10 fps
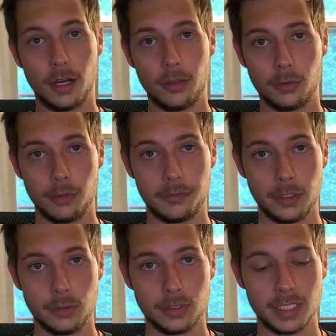other
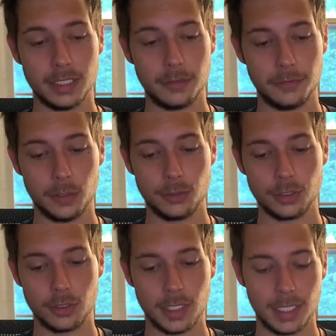reviews in the
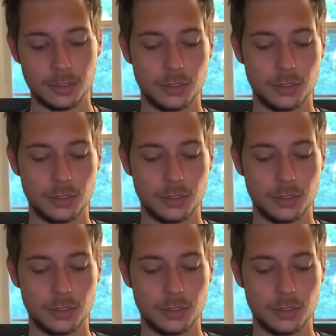future on